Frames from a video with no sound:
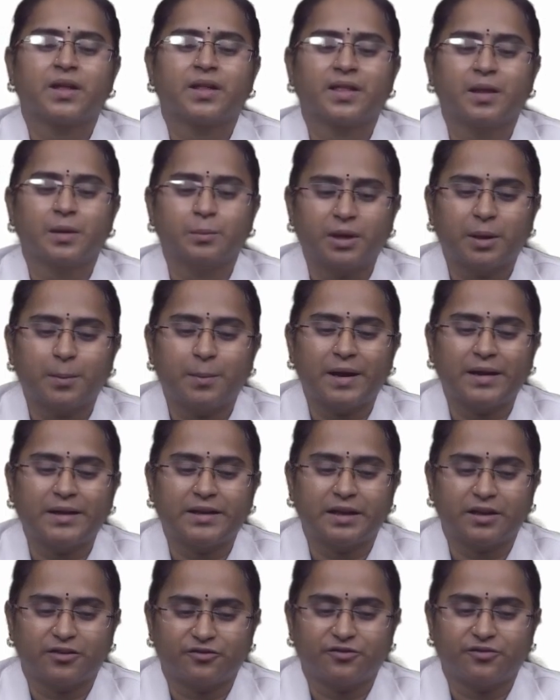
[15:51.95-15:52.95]

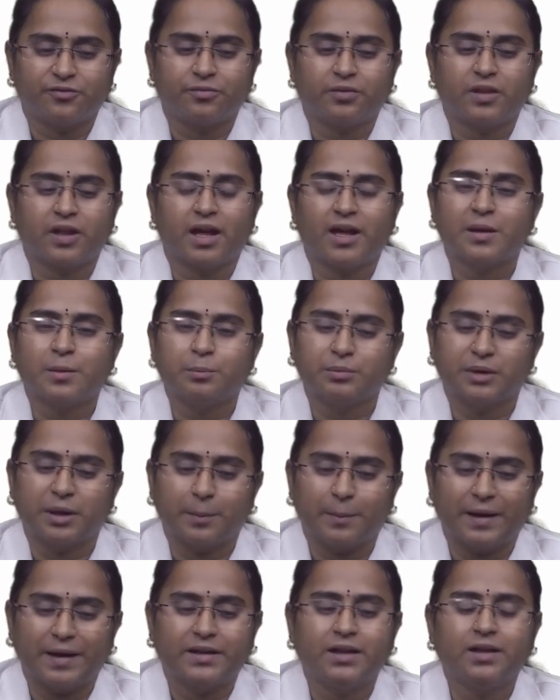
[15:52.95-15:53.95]

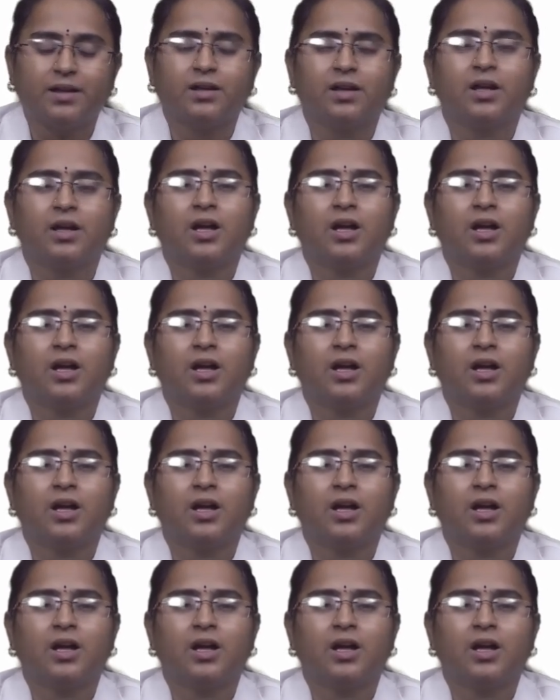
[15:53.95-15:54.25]
asymptomatic,